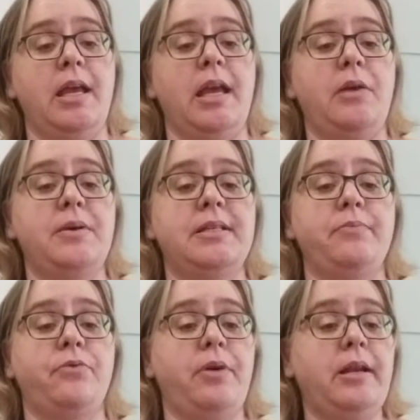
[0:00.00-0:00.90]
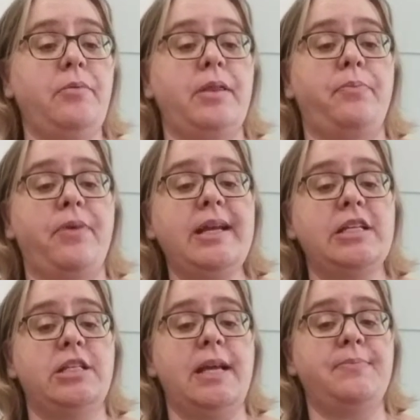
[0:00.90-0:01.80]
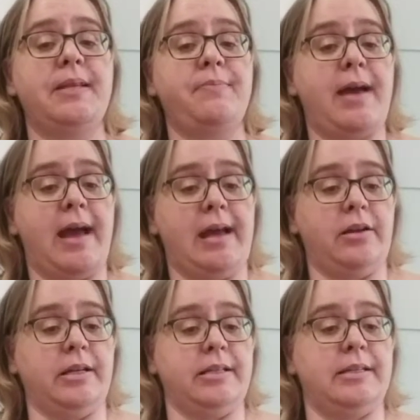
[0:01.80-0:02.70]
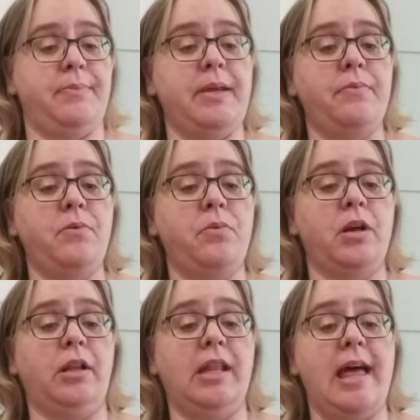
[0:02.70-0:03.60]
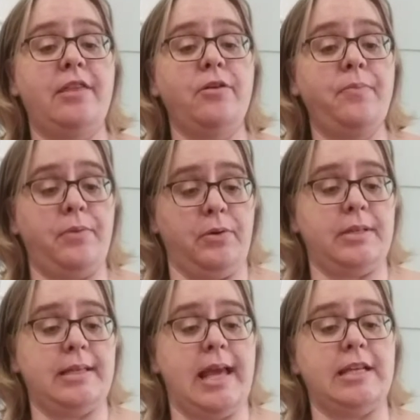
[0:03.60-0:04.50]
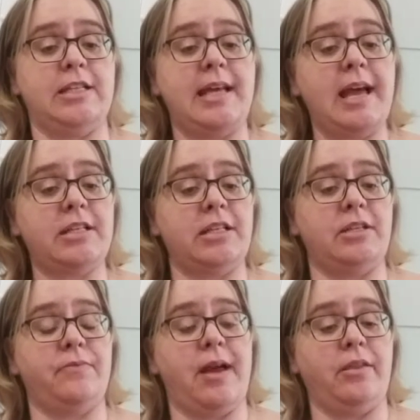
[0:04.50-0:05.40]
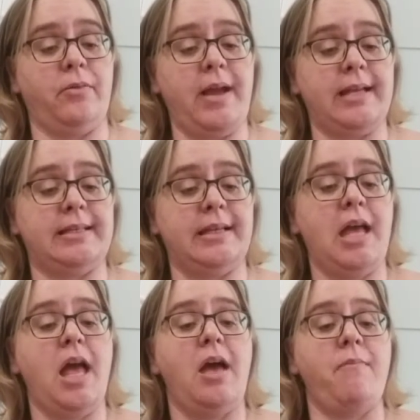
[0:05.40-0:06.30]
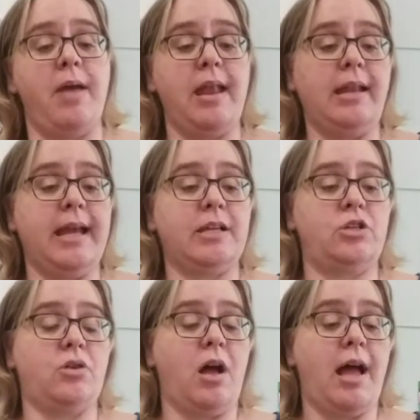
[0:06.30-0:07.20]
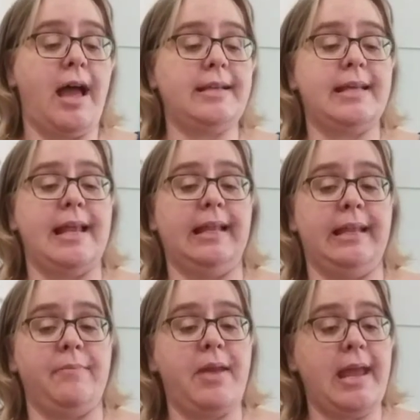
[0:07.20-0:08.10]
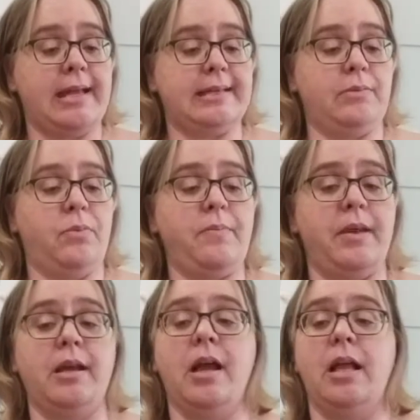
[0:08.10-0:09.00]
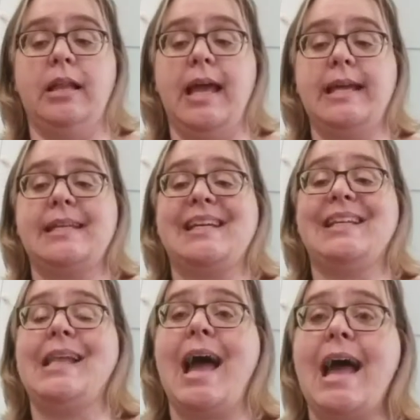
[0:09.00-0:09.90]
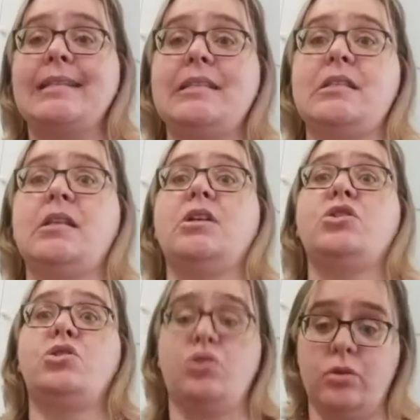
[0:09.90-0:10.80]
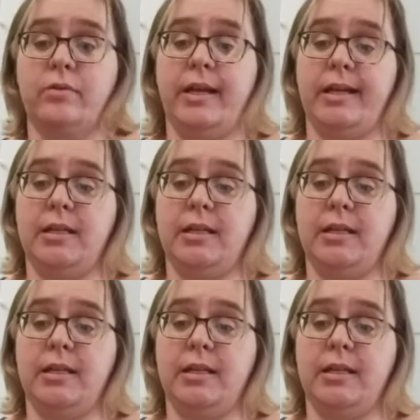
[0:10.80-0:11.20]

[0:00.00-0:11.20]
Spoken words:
It was embroidered with bright shapes and patterns. People wore leather boots and sashes around their waist. Men liked straw hats and linen pants. Women liked glass jewelry.